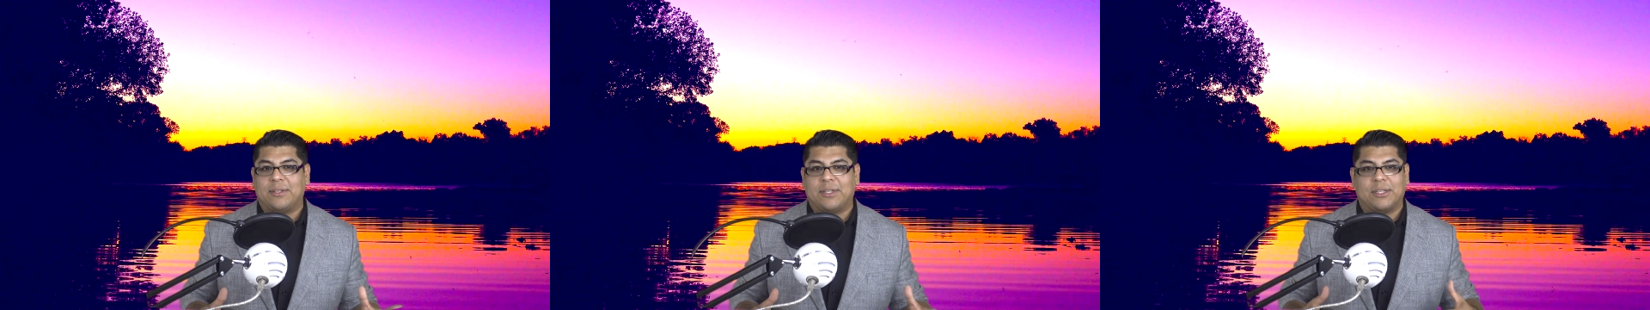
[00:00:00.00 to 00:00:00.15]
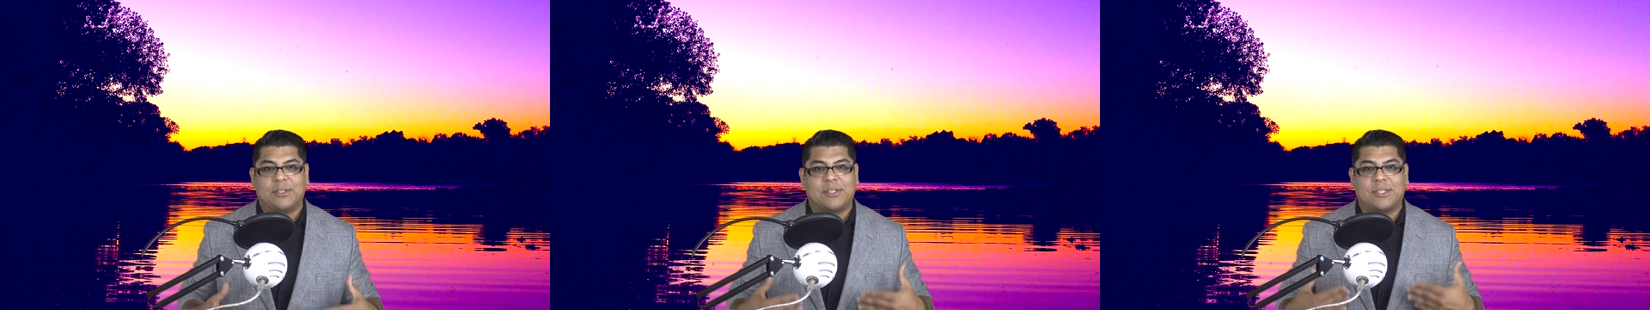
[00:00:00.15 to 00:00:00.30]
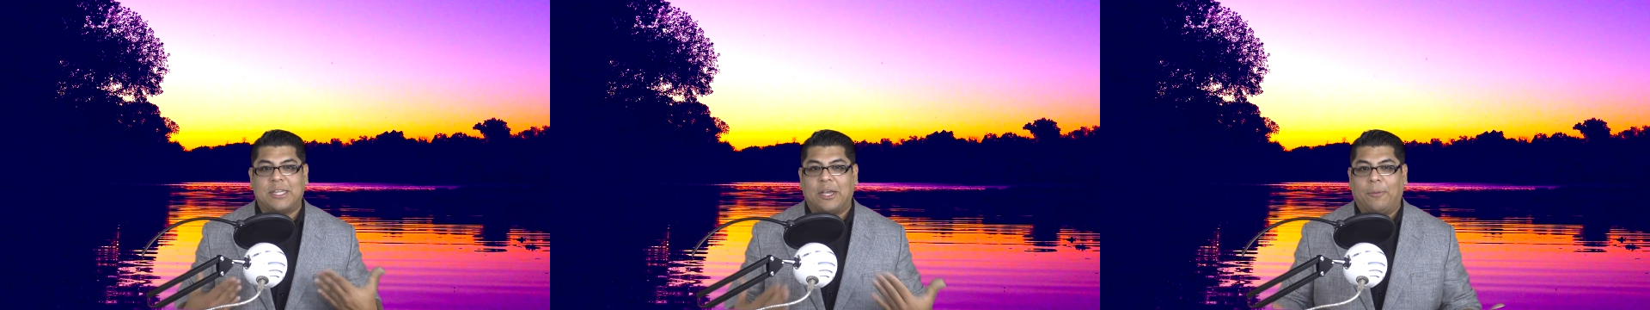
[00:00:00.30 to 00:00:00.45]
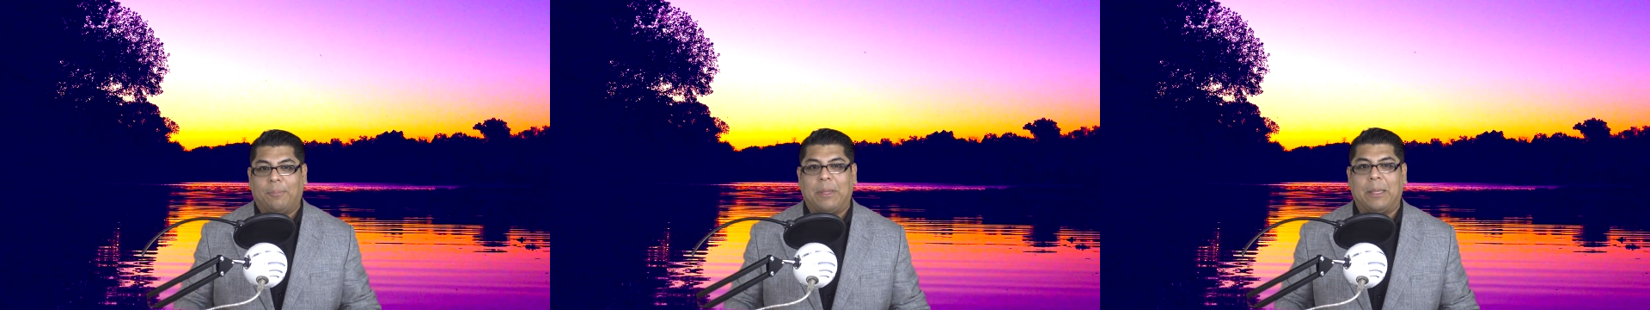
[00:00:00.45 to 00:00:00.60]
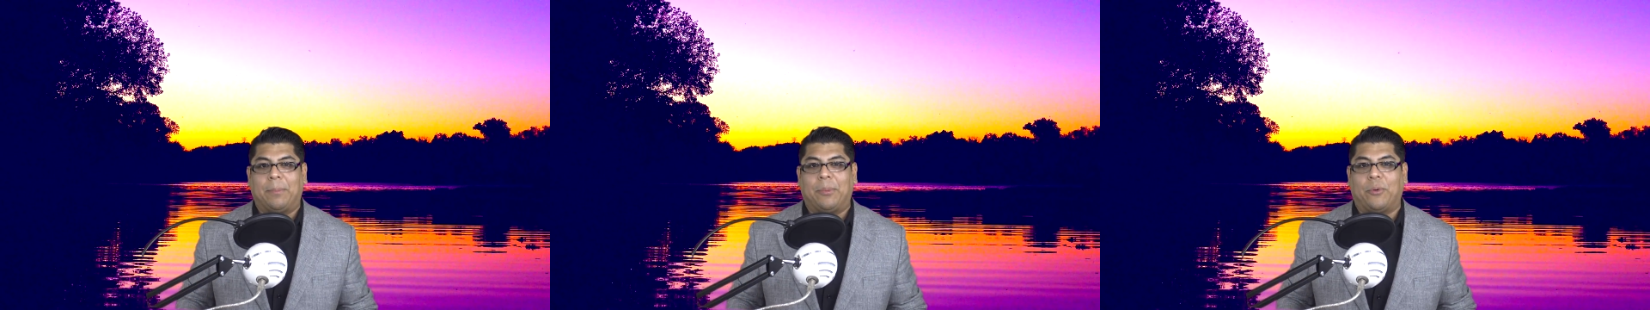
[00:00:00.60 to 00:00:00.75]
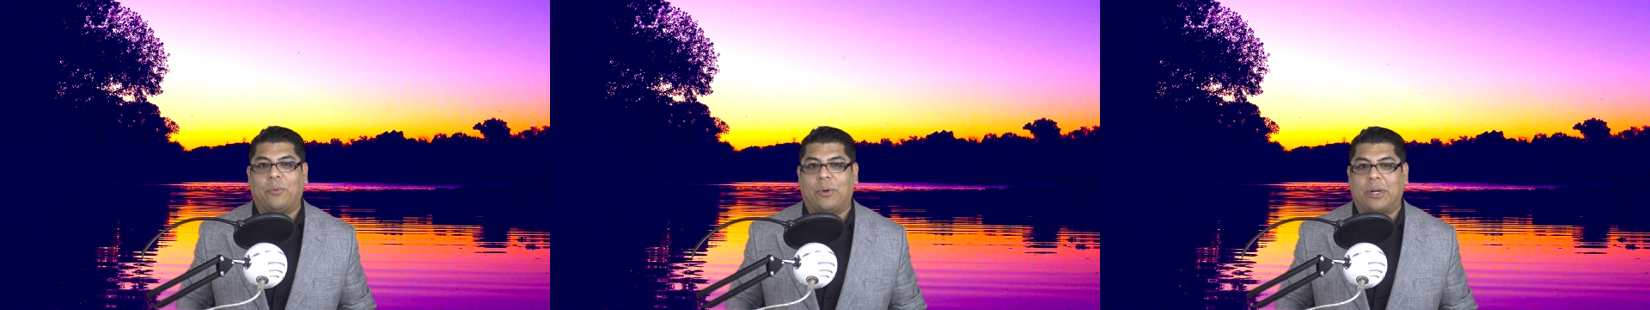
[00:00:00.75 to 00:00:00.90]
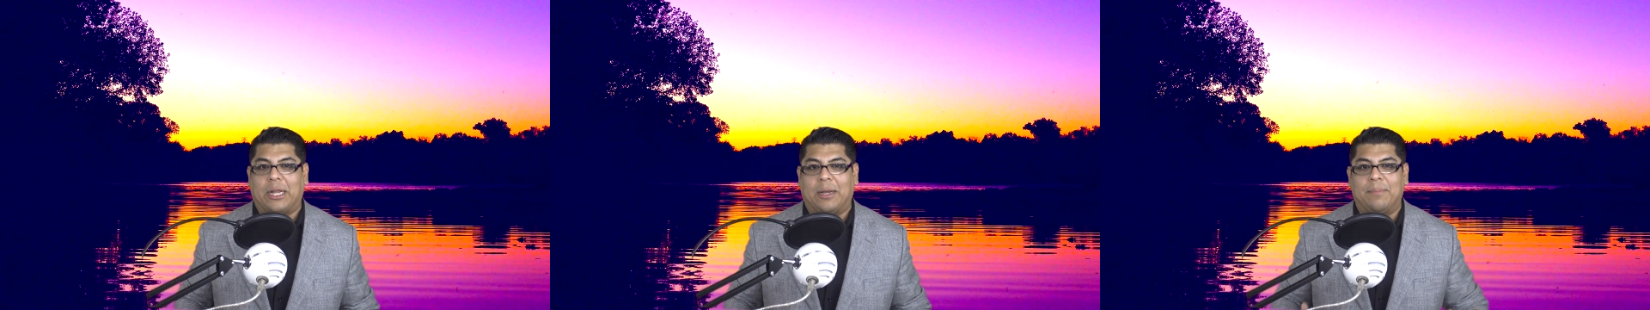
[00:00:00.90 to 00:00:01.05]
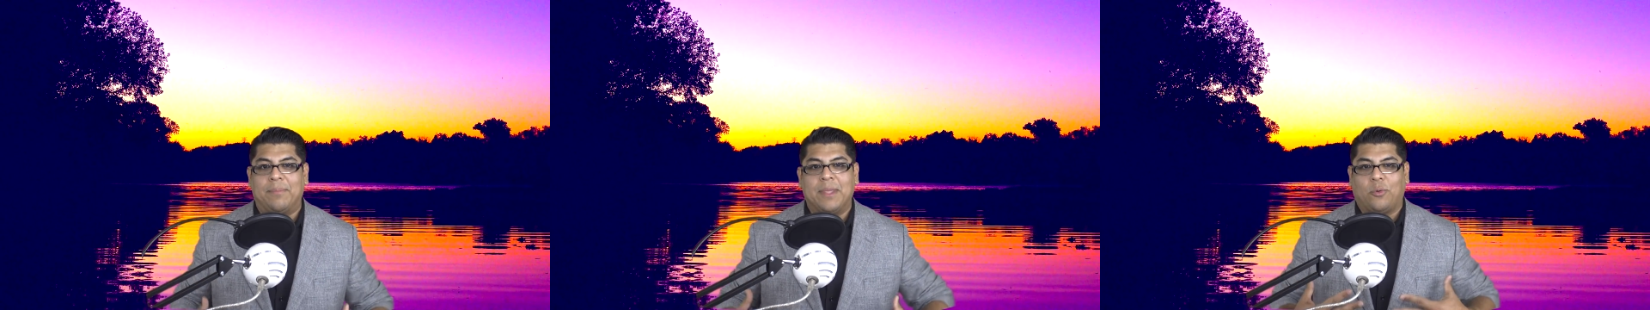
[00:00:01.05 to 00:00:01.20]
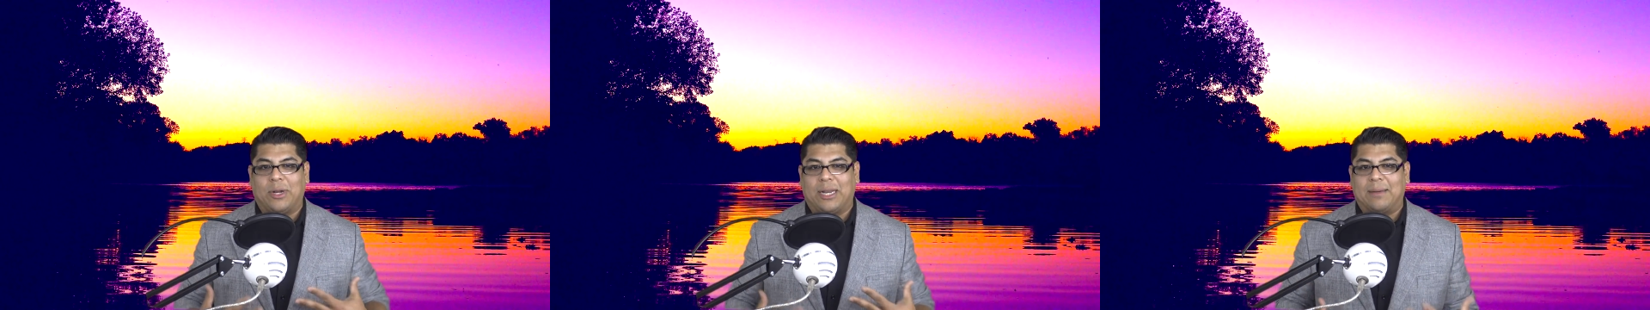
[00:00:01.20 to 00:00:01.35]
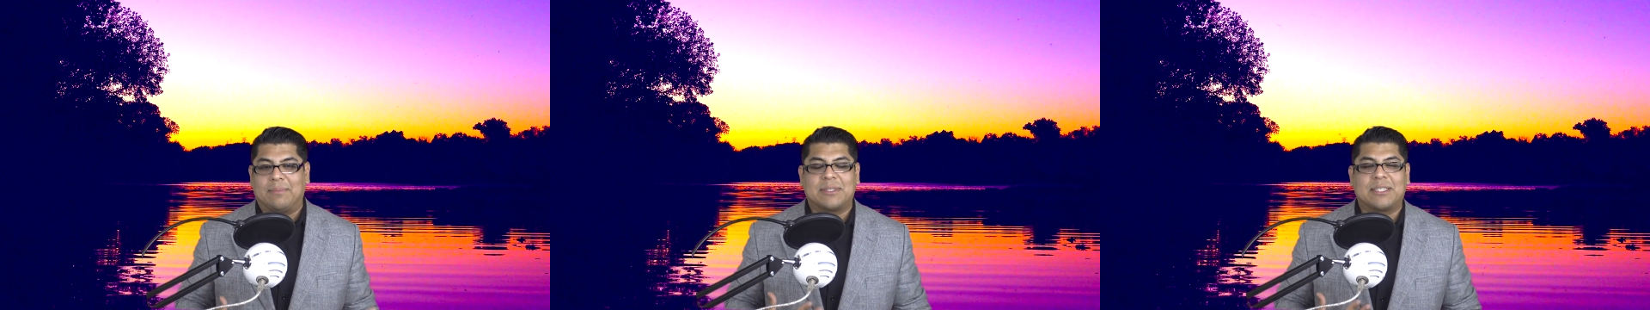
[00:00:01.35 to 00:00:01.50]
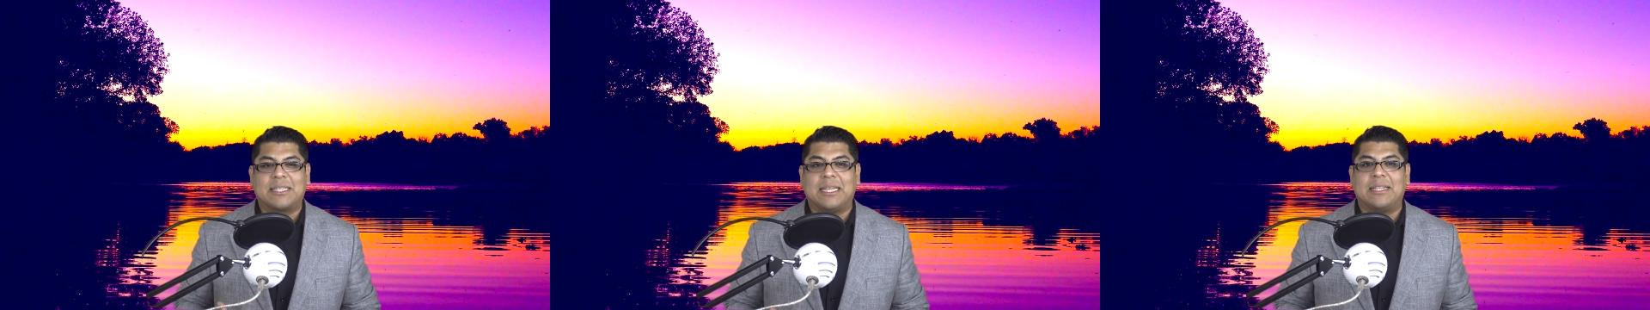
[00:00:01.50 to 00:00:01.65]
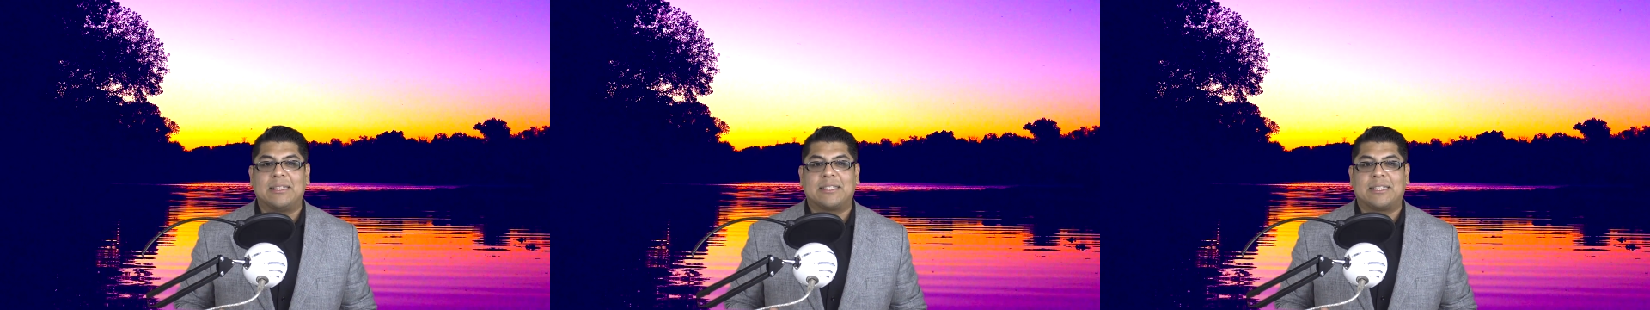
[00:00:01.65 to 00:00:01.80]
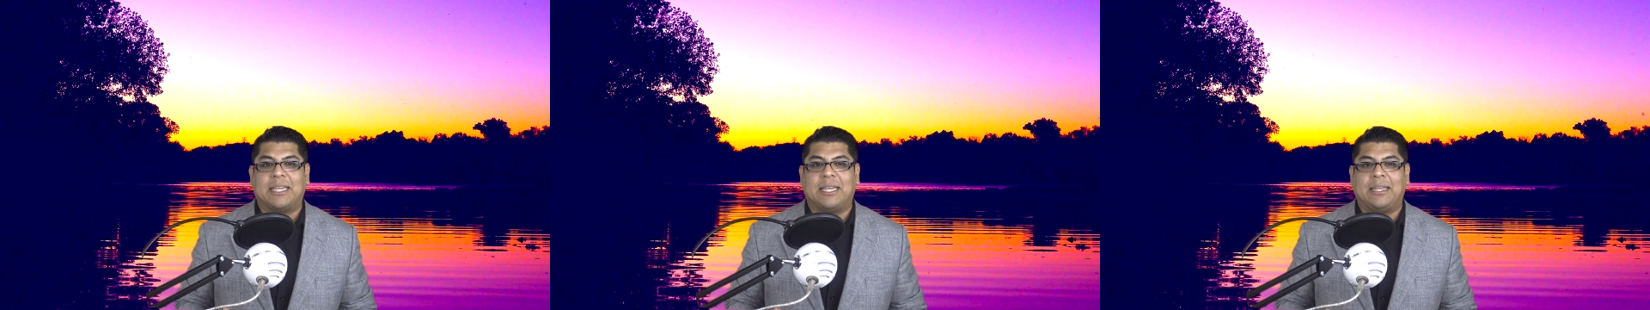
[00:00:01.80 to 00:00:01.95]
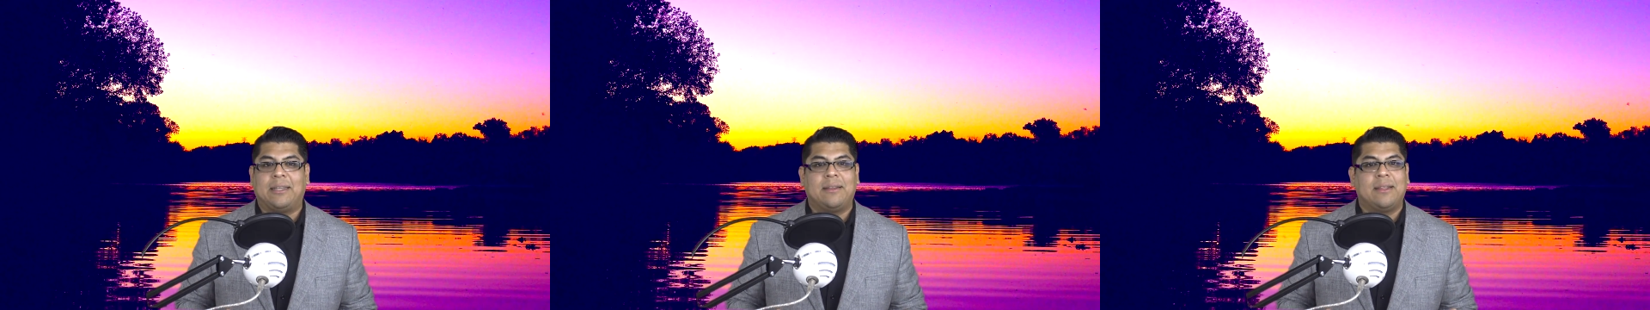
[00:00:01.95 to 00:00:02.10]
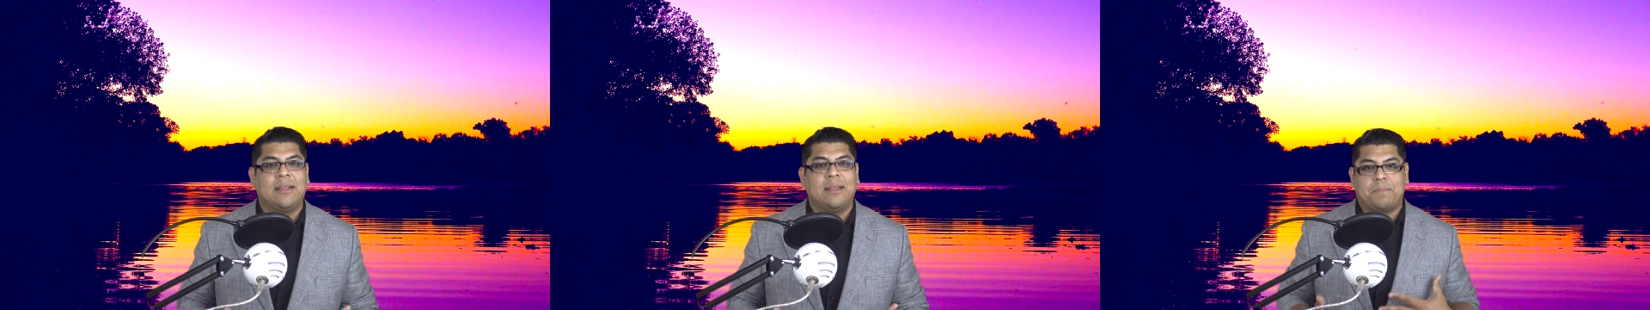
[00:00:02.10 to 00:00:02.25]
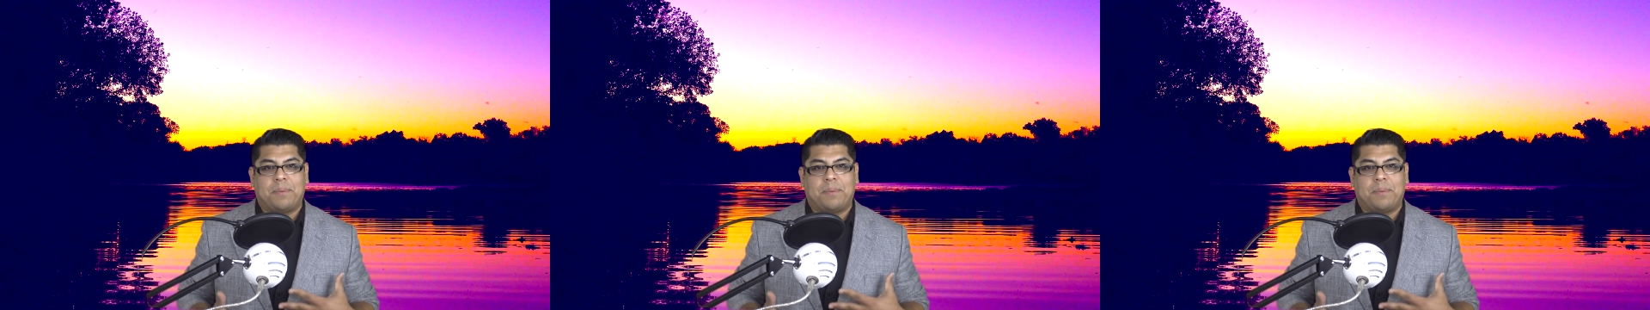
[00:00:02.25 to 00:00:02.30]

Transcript: just tell people what I'm sensing,